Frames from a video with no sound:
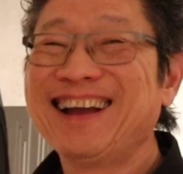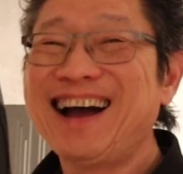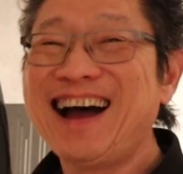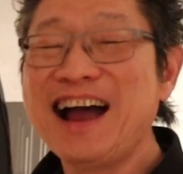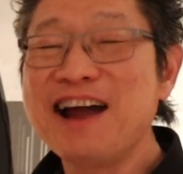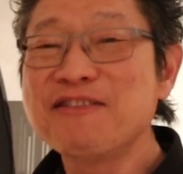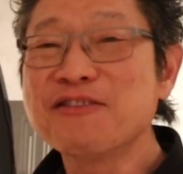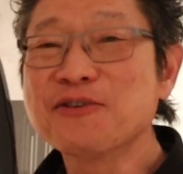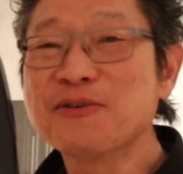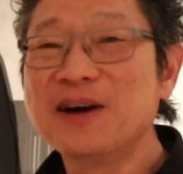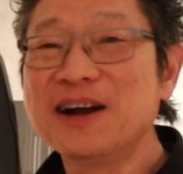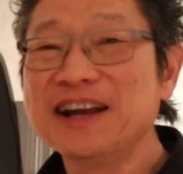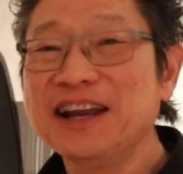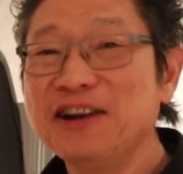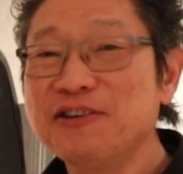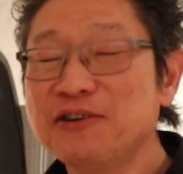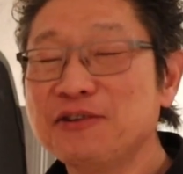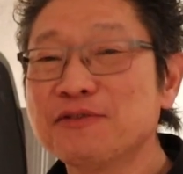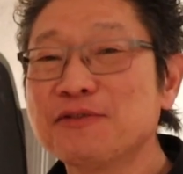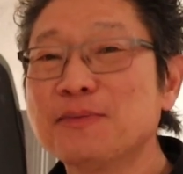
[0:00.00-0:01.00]
Hi everyone,
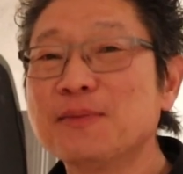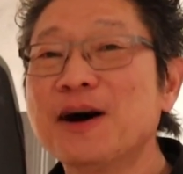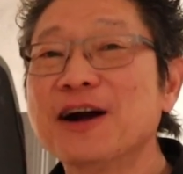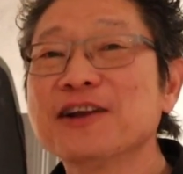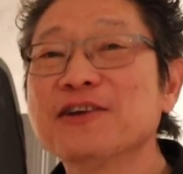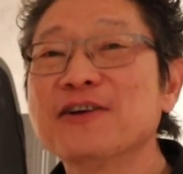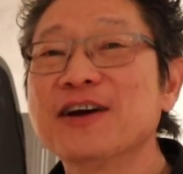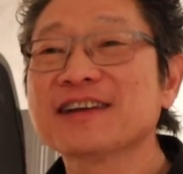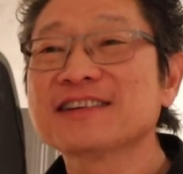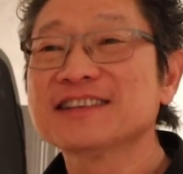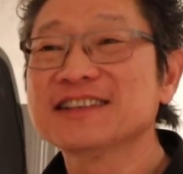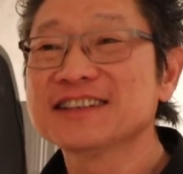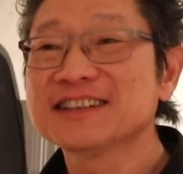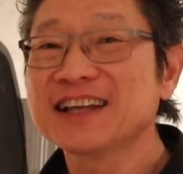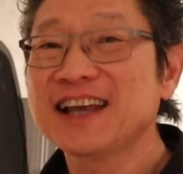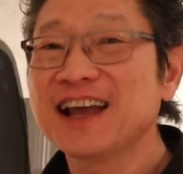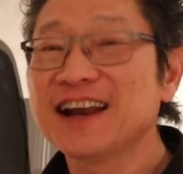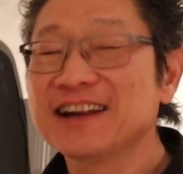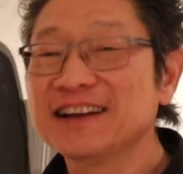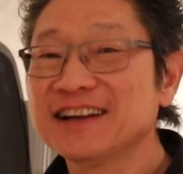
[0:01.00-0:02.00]
Adrian from Audio Excellence
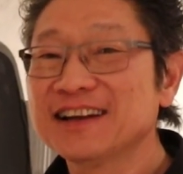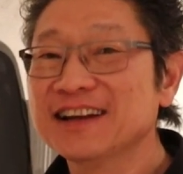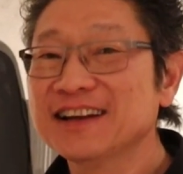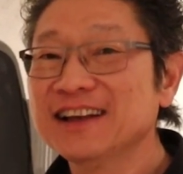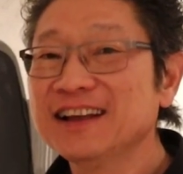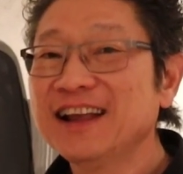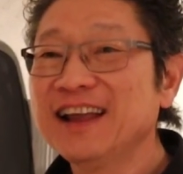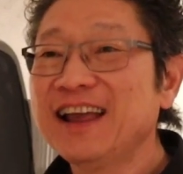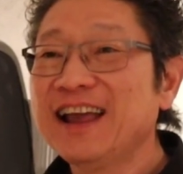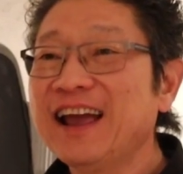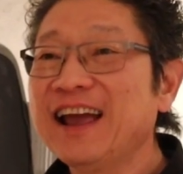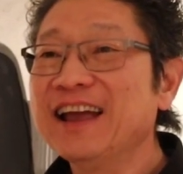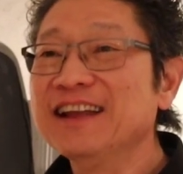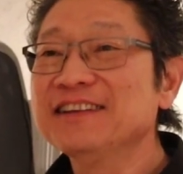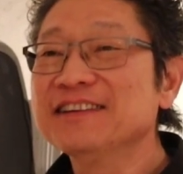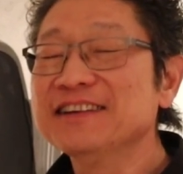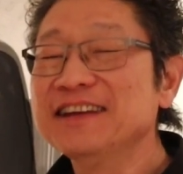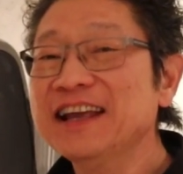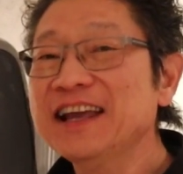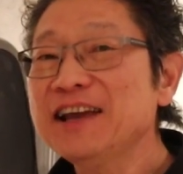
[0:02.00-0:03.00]
Canada, and
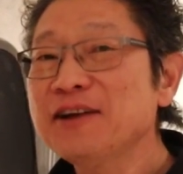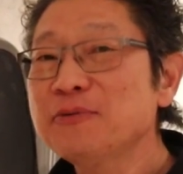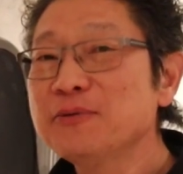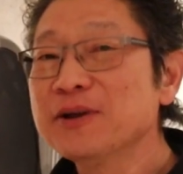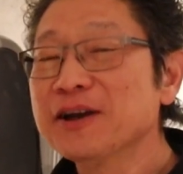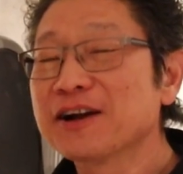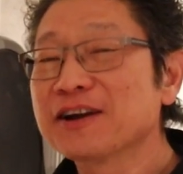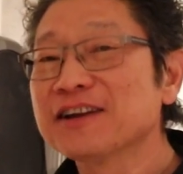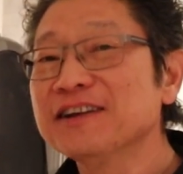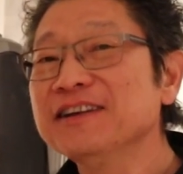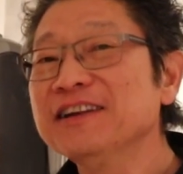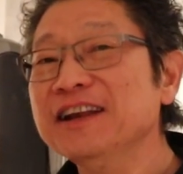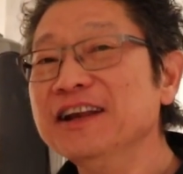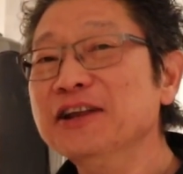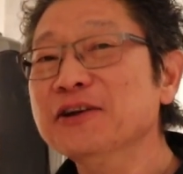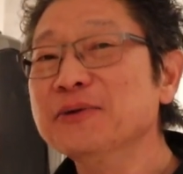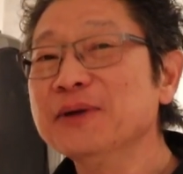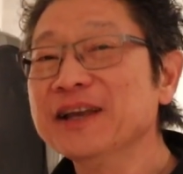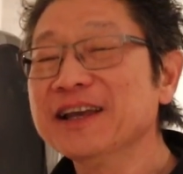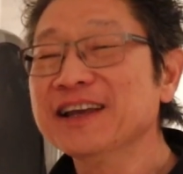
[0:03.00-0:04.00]
today we are
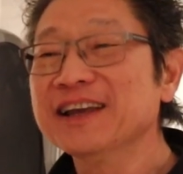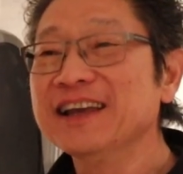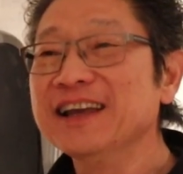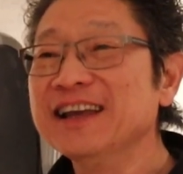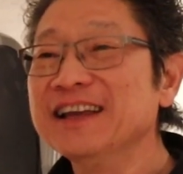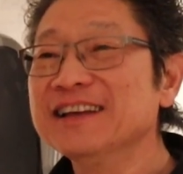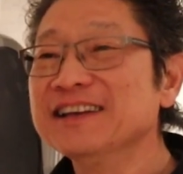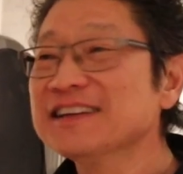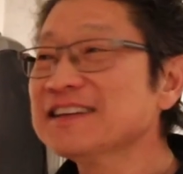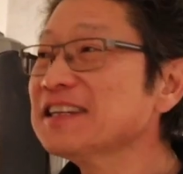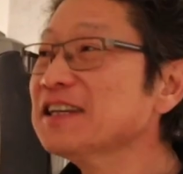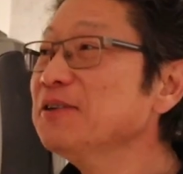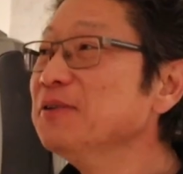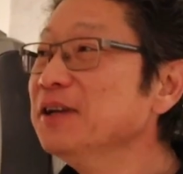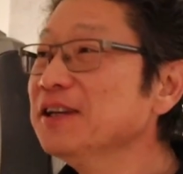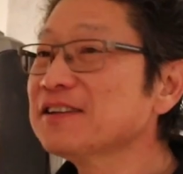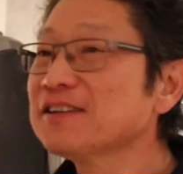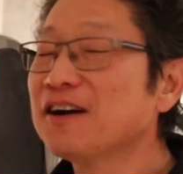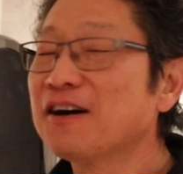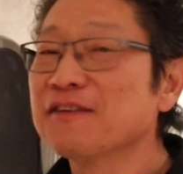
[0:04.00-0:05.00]
continuing in the
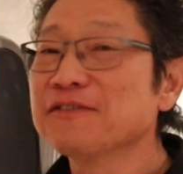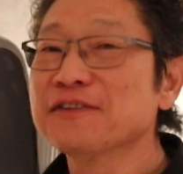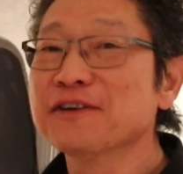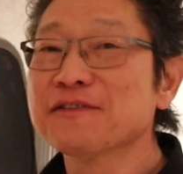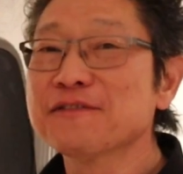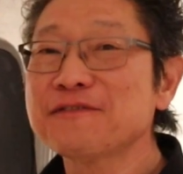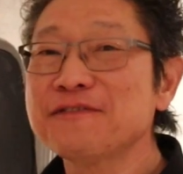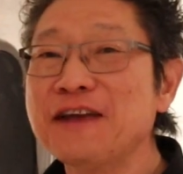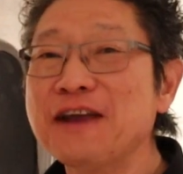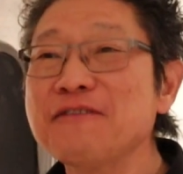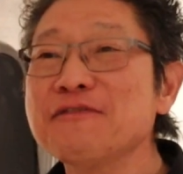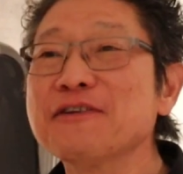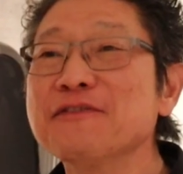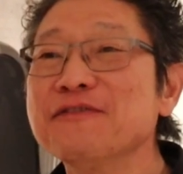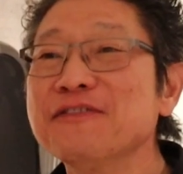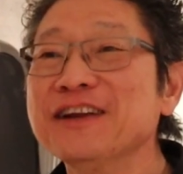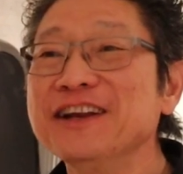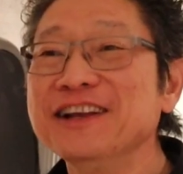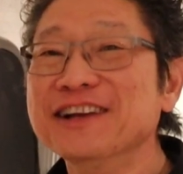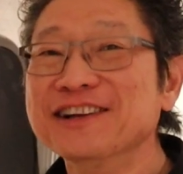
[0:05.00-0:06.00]
series of your
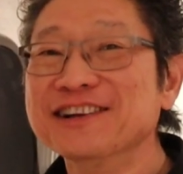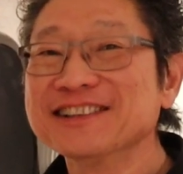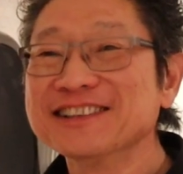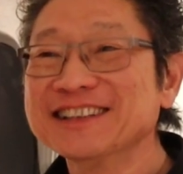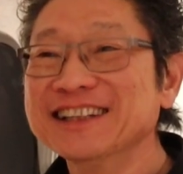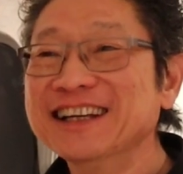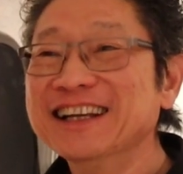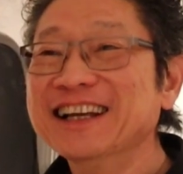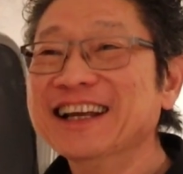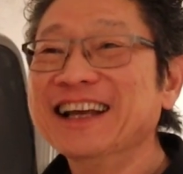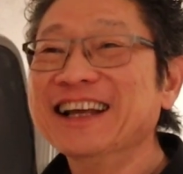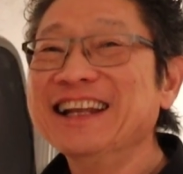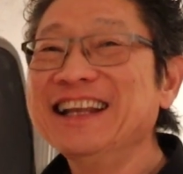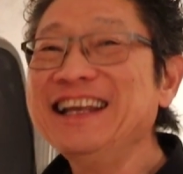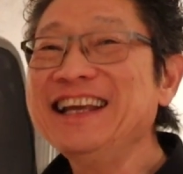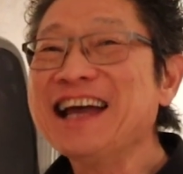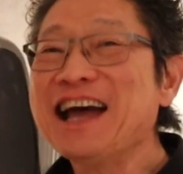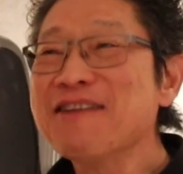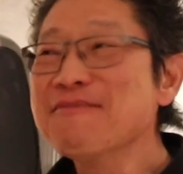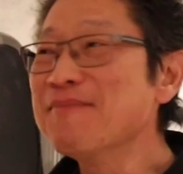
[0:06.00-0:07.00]
favorite videos,
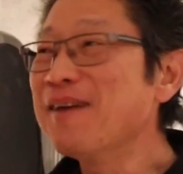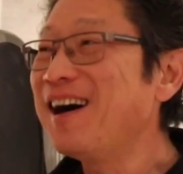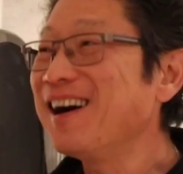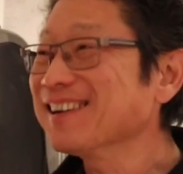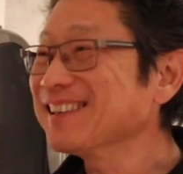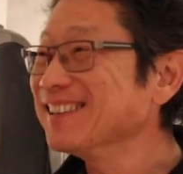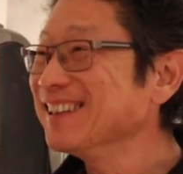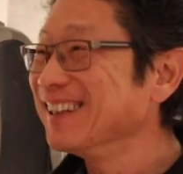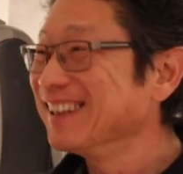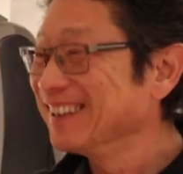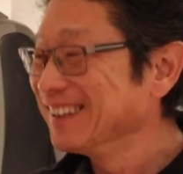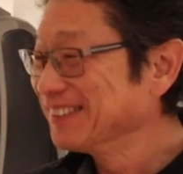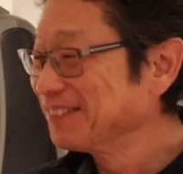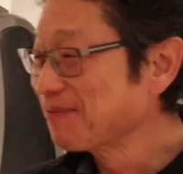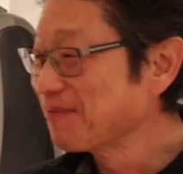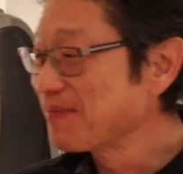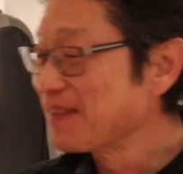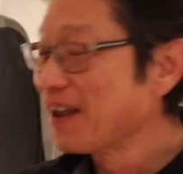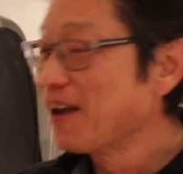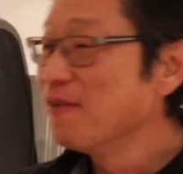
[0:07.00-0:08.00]
the unboxing.
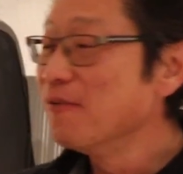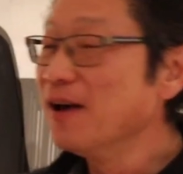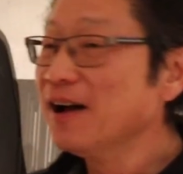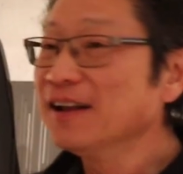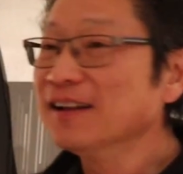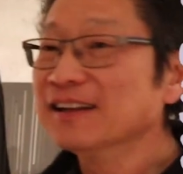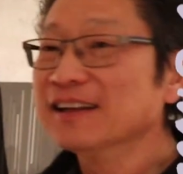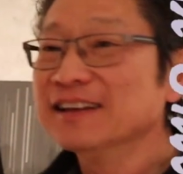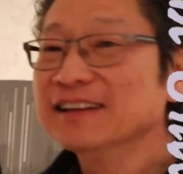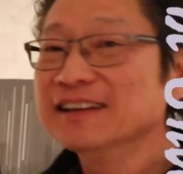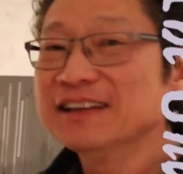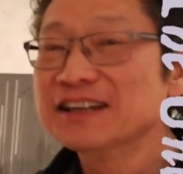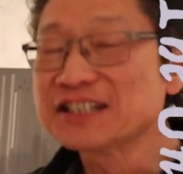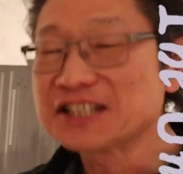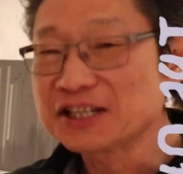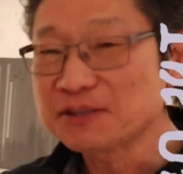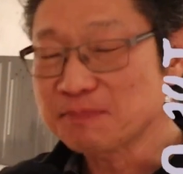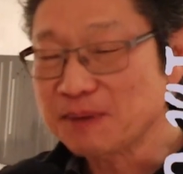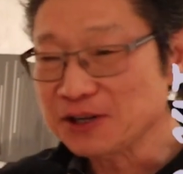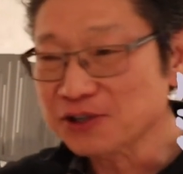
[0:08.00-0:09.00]
Well,
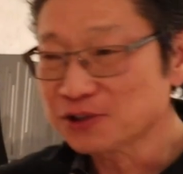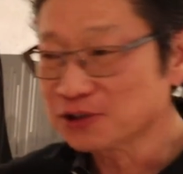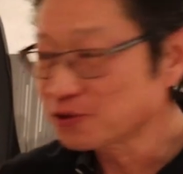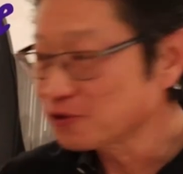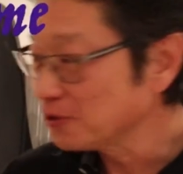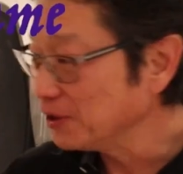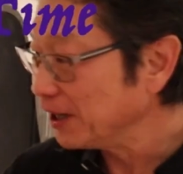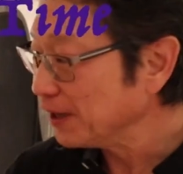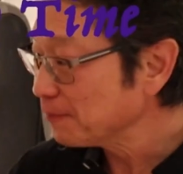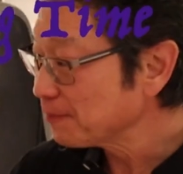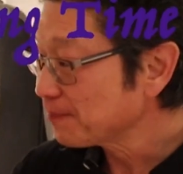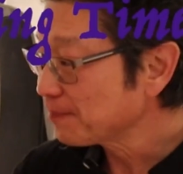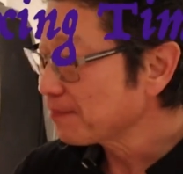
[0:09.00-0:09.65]
there's a special treat.